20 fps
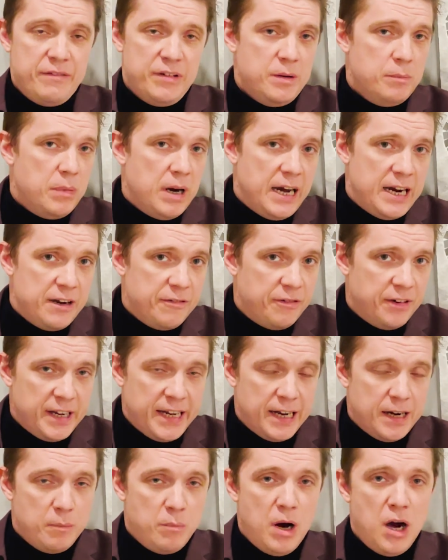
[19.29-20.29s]
everybody
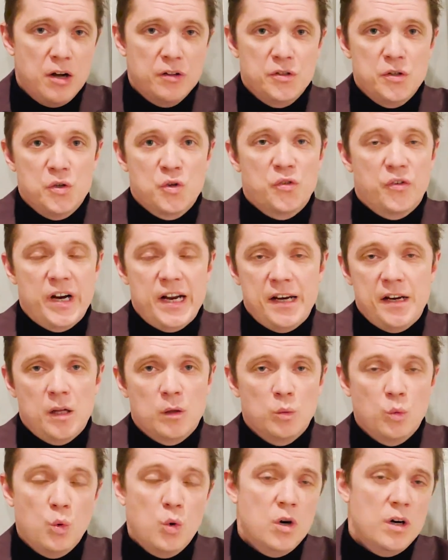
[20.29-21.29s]
forget about
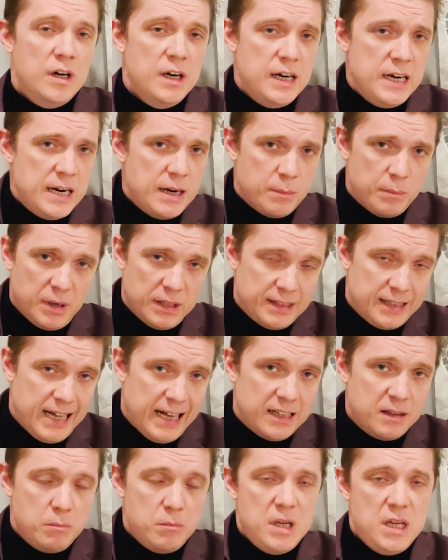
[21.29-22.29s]
Ukrainian war, but
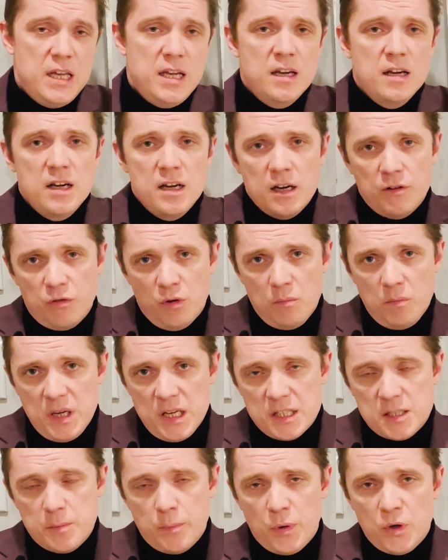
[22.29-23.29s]
not me. For
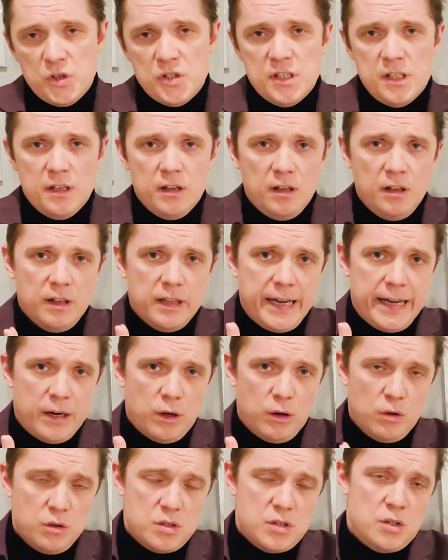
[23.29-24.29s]
me, it's personal,
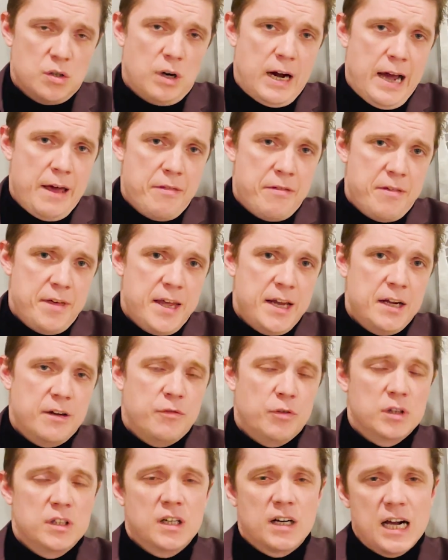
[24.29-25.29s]
and also I think
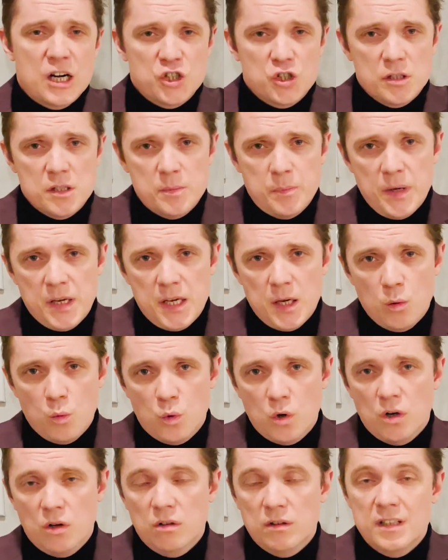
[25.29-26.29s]
for the Russian-speaking
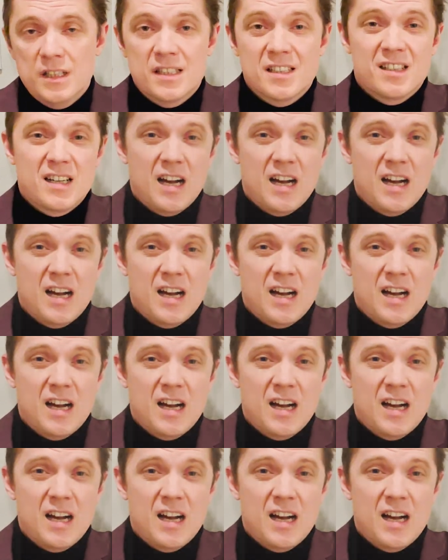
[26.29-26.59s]
world, this